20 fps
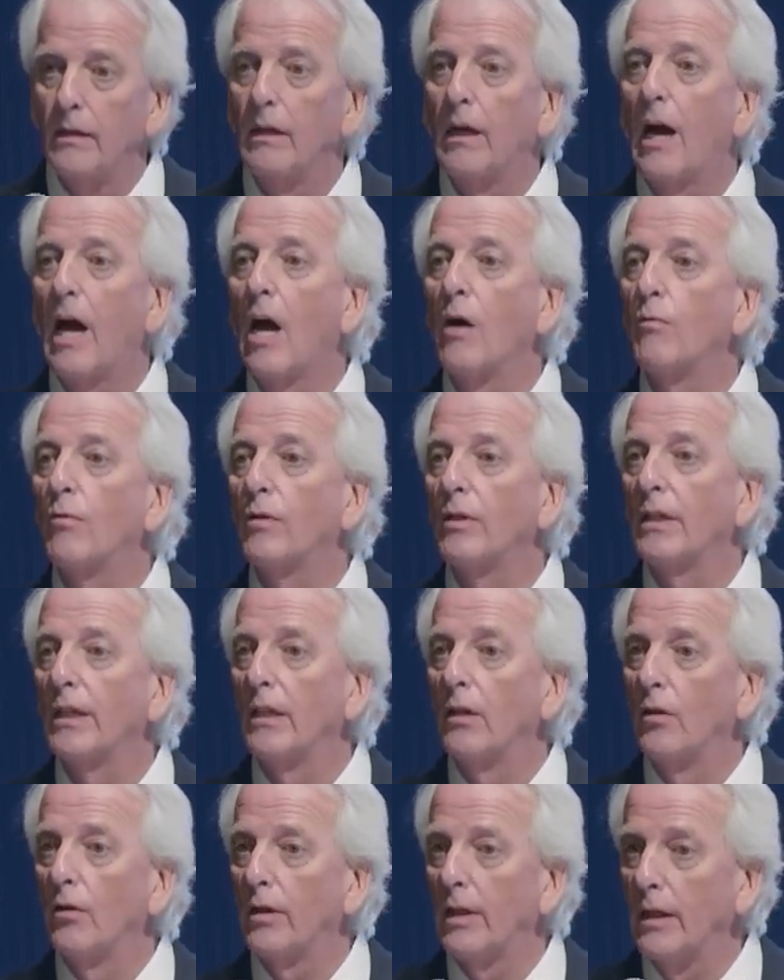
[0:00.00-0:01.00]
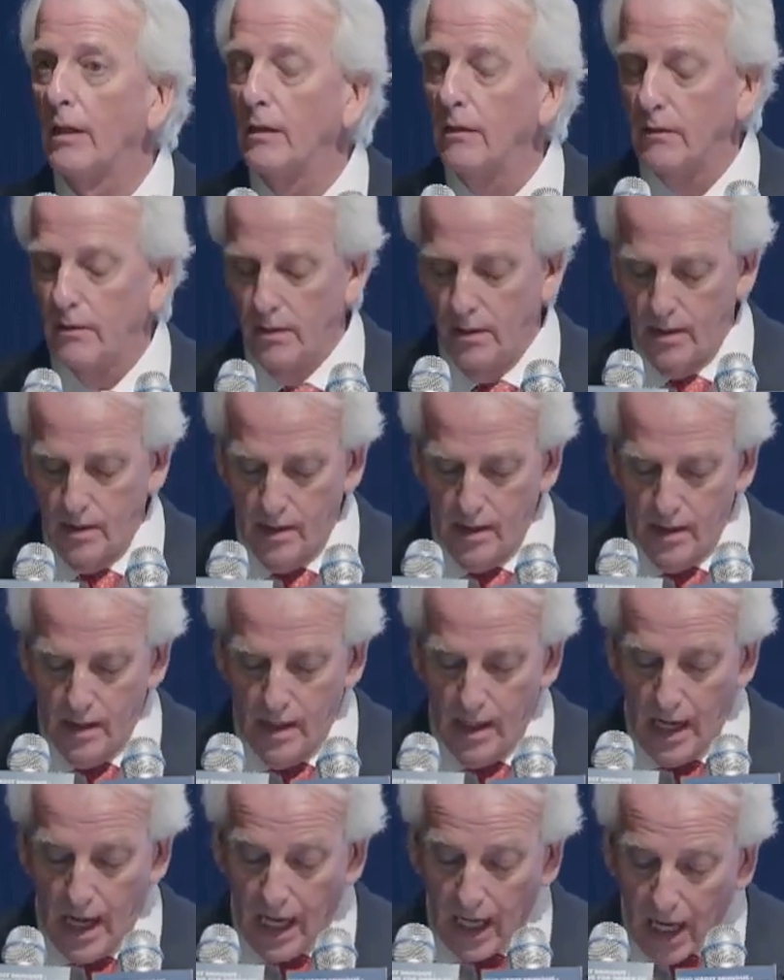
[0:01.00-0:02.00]
outwardly looking,
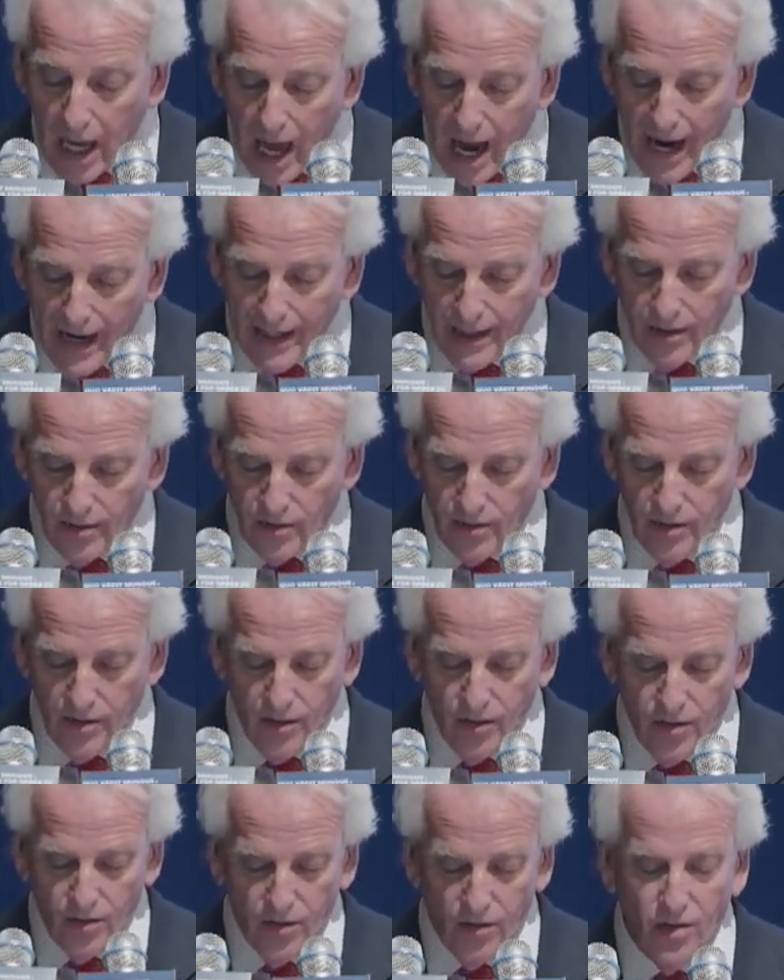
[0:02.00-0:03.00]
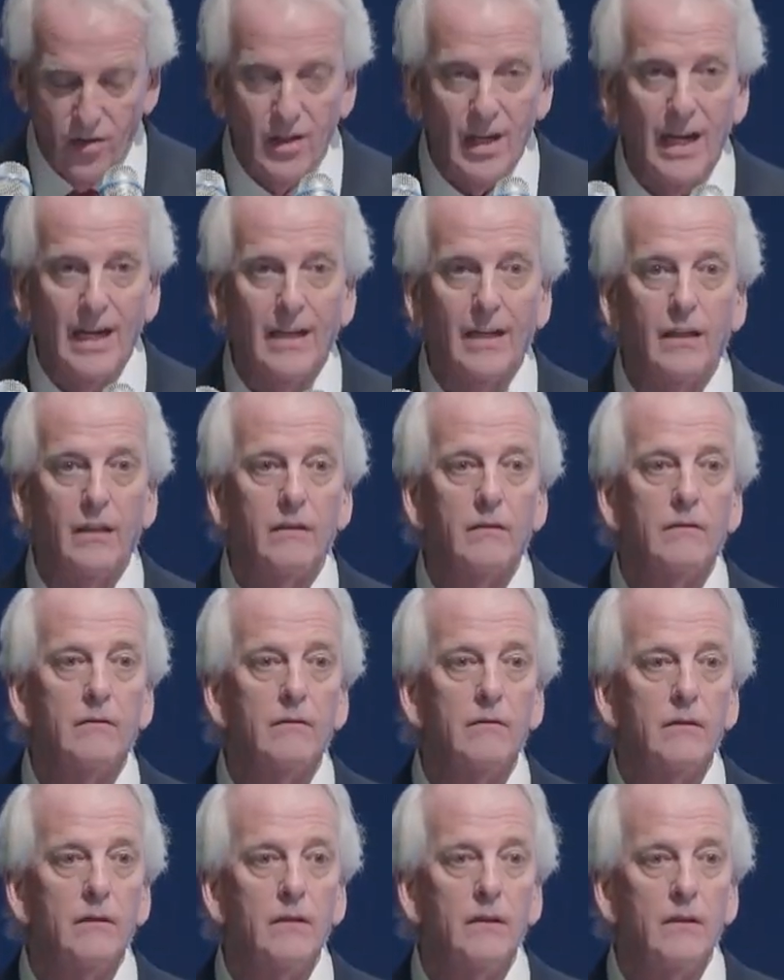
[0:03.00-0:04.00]
alliance sustaining
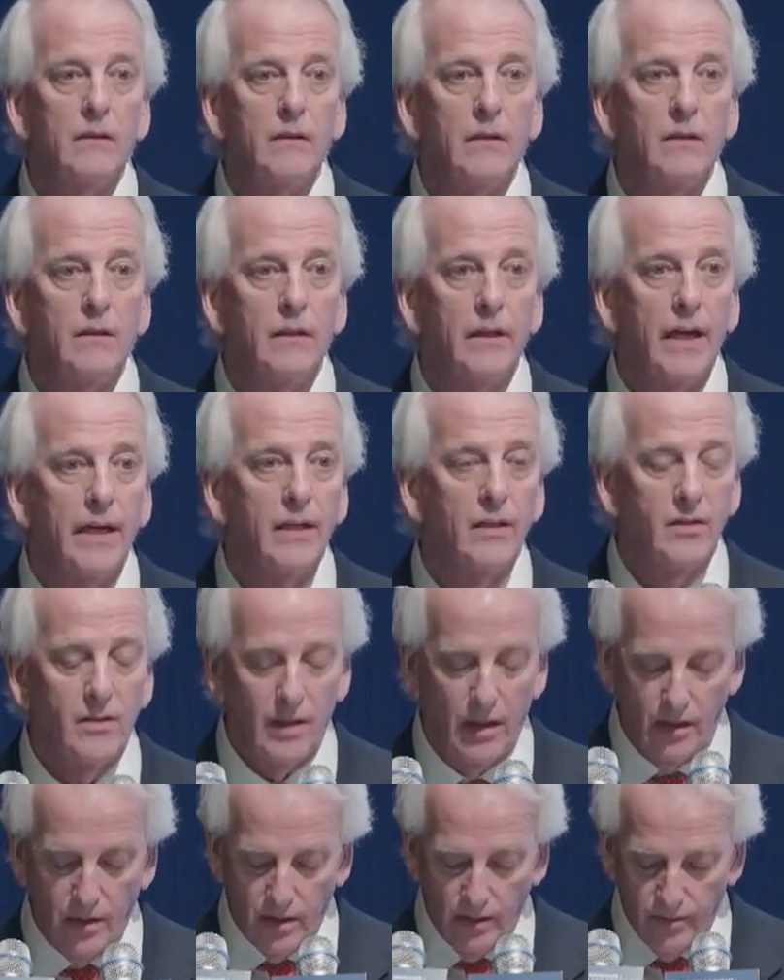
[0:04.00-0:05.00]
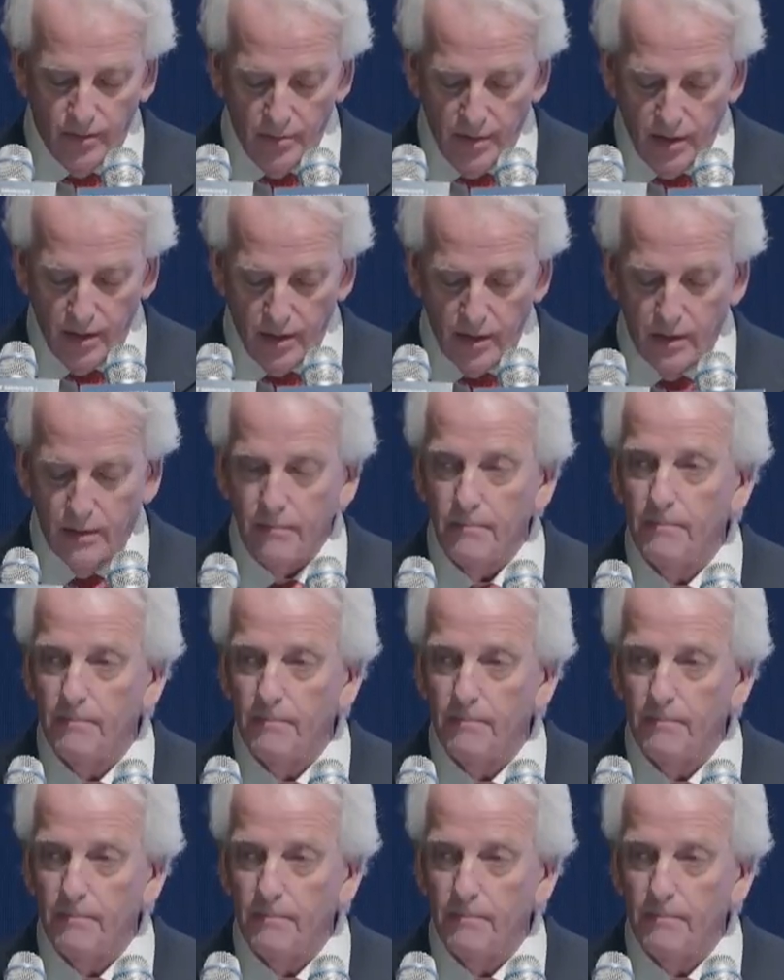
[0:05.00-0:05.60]
United States of America.